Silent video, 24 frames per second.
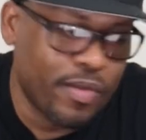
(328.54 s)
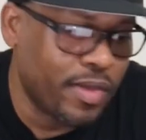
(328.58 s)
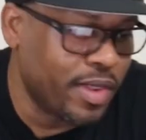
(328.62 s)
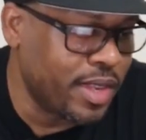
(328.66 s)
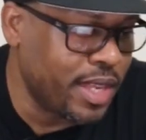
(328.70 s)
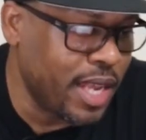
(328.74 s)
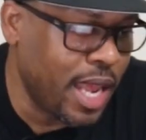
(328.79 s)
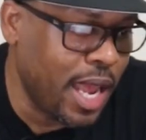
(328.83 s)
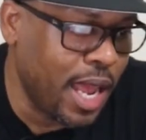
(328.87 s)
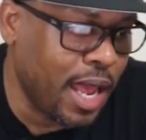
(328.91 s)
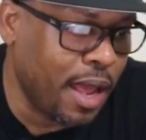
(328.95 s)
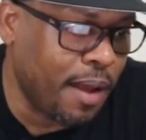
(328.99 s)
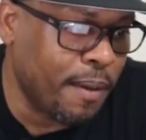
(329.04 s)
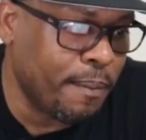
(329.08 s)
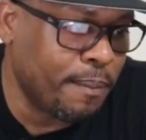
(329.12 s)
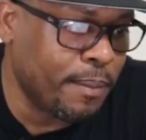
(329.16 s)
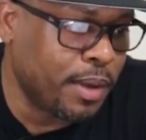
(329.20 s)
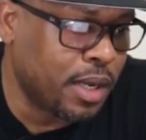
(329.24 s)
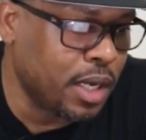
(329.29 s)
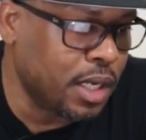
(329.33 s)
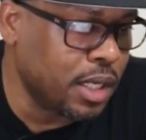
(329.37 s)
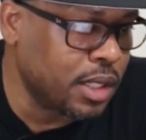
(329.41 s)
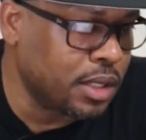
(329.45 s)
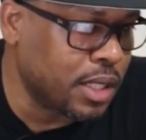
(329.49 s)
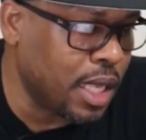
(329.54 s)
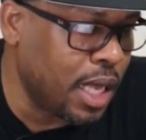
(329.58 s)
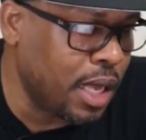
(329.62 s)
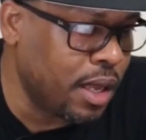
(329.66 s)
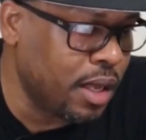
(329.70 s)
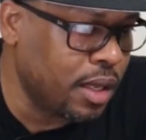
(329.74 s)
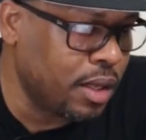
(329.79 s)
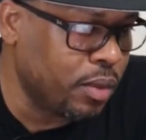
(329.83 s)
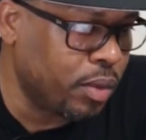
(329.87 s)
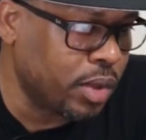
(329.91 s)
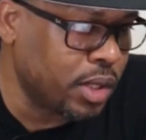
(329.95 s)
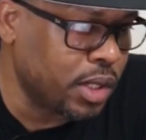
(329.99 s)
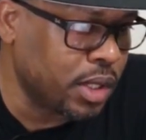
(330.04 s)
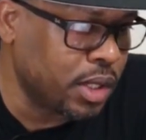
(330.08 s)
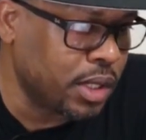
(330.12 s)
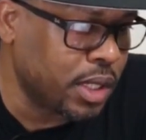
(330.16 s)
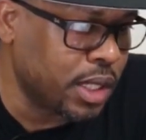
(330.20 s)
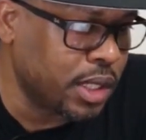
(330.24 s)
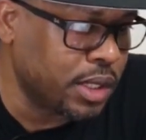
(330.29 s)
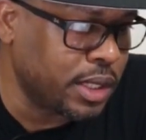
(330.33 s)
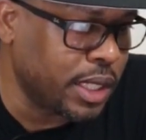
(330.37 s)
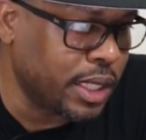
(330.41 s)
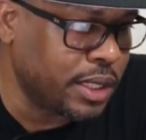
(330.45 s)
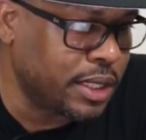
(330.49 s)
Yeah, because did
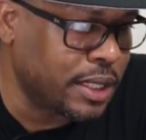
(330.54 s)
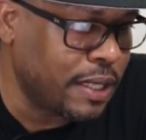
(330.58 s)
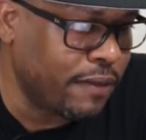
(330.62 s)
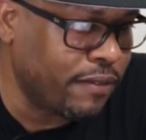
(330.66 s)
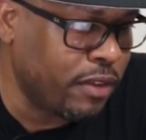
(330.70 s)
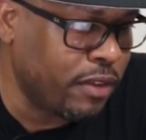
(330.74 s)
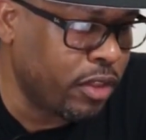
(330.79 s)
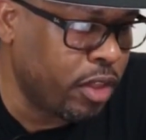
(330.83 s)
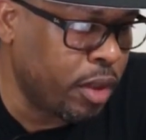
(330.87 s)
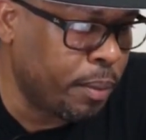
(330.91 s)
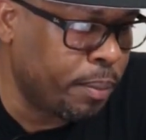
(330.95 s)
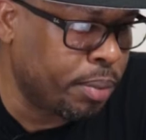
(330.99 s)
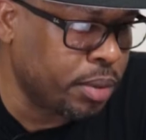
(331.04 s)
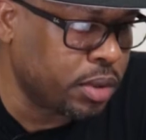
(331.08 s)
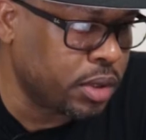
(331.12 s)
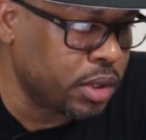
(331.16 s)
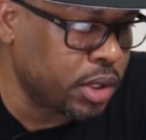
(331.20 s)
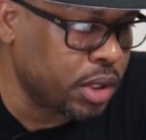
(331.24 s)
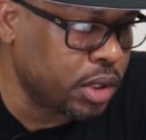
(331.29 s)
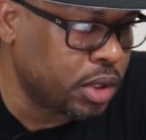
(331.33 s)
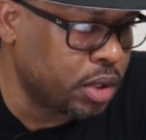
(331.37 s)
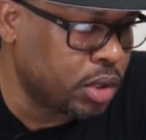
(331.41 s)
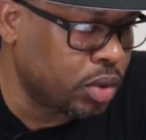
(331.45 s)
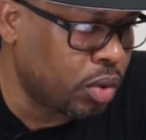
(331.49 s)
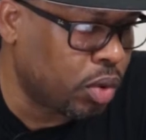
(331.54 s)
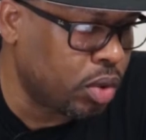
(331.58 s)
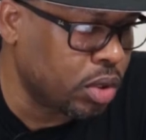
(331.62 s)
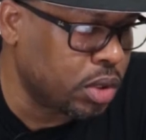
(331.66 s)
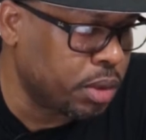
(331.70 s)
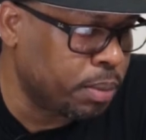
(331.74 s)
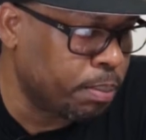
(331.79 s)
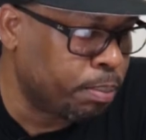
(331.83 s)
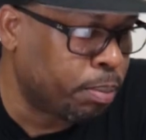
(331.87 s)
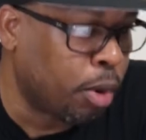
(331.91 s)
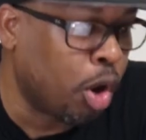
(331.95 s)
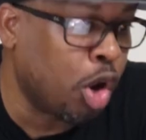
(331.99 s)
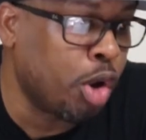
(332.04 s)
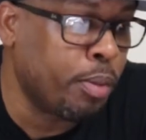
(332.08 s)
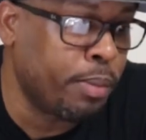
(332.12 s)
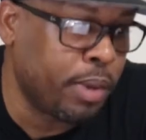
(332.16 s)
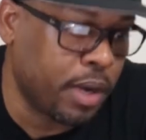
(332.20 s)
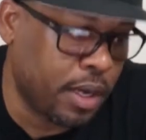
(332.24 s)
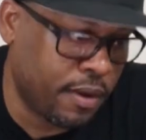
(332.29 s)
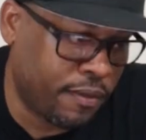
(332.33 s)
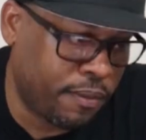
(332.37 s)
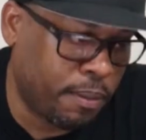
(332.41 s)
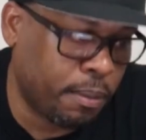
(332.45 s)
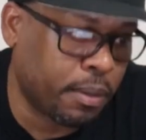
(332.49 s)
it say 73% sourced
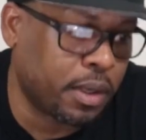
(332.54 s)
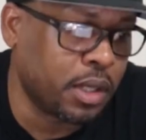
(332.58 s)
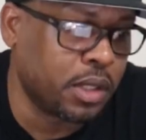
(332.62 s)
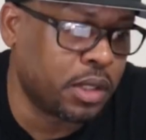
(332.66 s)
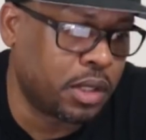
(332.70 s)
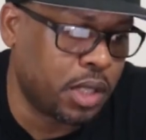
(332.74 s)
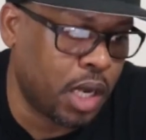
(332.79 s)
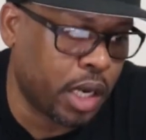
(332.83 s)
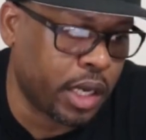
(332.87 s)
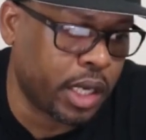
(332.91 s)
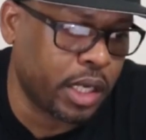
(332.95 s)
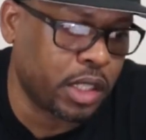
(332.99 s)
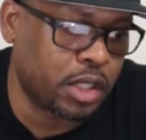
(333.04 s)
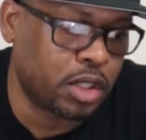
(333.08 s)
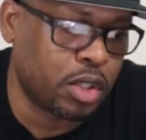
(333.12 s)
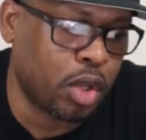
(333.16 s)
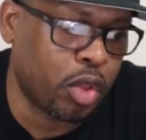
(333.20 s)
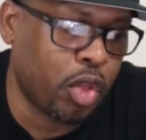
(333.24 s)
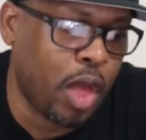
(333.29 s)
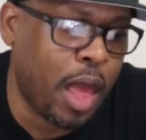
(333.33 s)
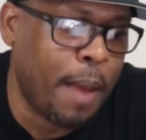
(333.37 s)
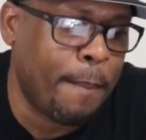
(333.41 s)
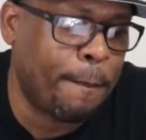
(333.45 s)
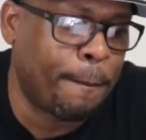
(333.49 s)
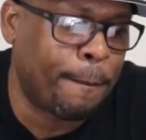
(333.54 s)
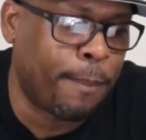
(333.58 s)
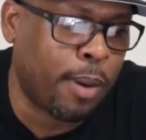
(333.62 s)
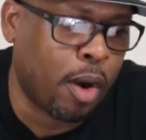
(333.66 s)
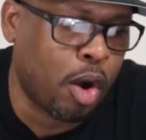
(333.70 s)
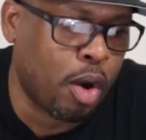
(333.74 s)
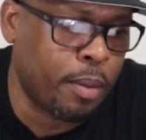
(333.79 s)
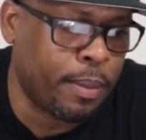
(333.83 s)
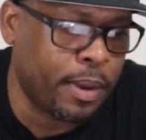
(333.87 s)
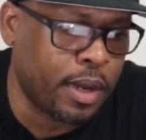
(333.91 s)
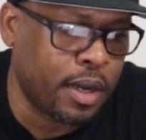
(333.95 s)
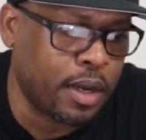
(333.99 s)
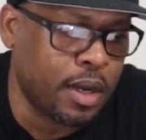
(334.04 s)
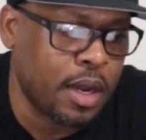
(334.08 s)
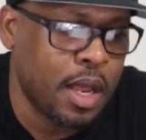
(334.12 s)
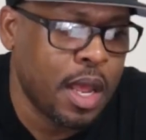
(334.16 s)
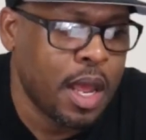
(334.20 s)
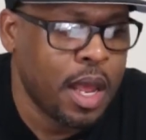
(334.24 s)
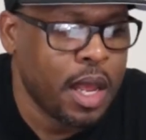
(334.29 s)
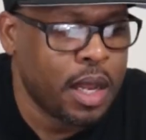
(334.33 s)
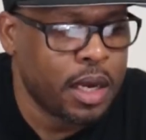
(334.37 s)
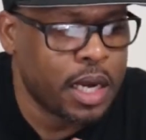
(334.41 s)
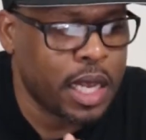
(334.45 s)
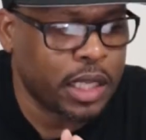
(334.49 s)
bourbon from Kentucky? So that bourbon,
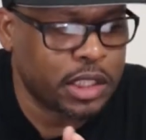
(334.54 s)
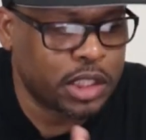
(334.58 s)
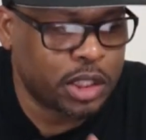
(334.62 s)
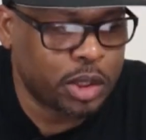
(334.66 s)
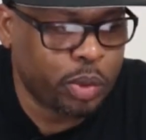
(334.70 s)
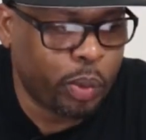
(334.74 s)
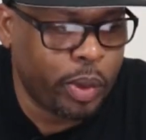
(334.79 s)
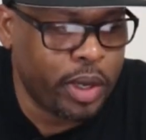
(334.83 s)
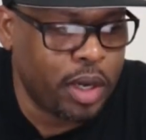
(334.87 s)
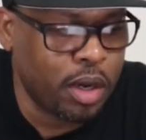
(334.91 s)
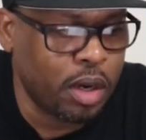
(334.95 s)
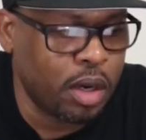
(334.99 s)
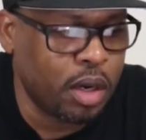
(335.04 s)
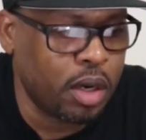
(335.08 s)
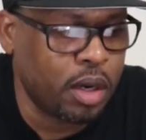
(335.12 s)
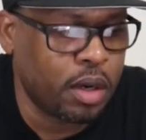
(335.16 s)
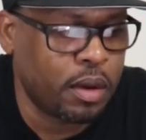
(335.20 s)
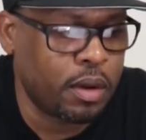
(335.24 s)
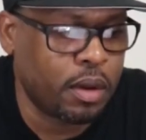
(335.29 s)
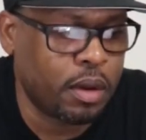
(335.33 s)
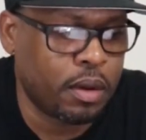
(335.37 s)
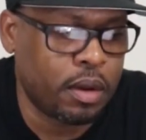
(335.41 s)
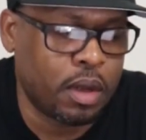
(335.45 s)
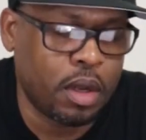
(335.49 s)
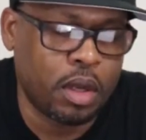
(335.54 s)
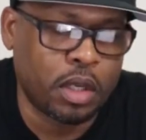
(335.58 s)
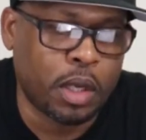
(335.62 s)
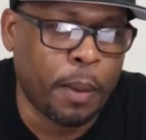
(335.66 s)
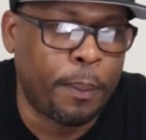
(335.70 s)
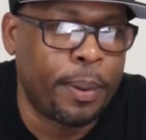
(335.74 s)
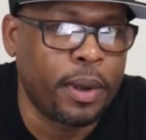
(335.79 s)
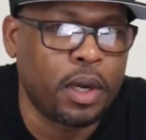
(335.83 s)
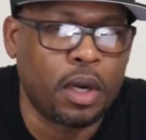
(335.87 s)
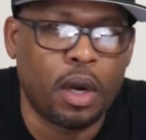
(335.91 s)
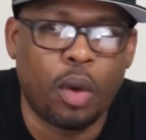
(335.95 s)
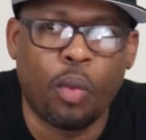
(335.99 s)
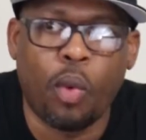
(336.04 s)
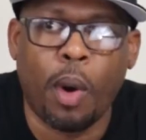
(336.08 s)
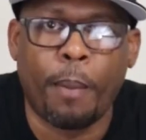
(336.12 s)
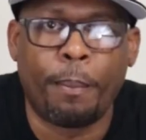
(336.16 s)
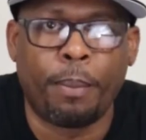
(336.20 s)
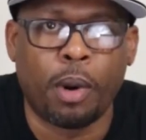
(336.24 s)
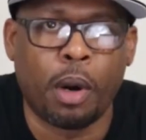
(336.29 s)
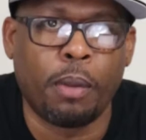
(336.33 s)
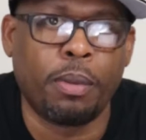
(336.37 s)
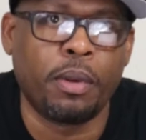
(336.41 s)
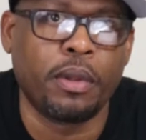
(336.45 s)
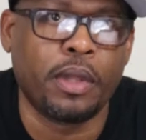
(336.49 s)
that's sweeter, depending on what
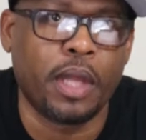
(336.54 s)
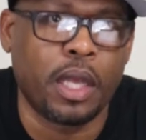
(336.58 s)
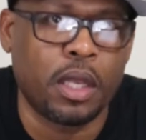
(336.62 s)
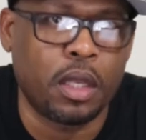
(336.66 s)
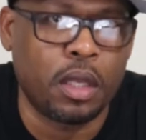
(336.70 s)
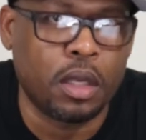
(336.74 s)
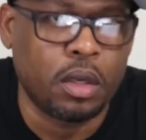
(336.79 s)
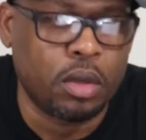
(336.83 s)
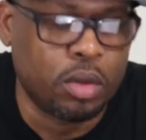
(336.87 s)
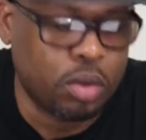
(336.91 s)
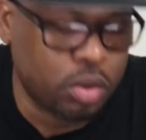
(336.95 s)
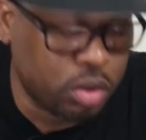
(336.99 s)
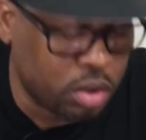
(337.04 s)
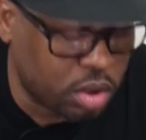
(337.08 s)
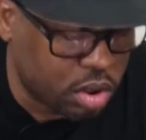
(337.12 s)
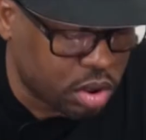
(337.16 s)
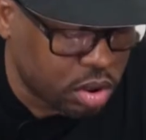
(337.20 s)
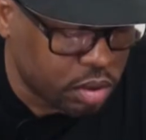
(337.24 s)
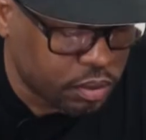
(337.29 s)
bourbon they used,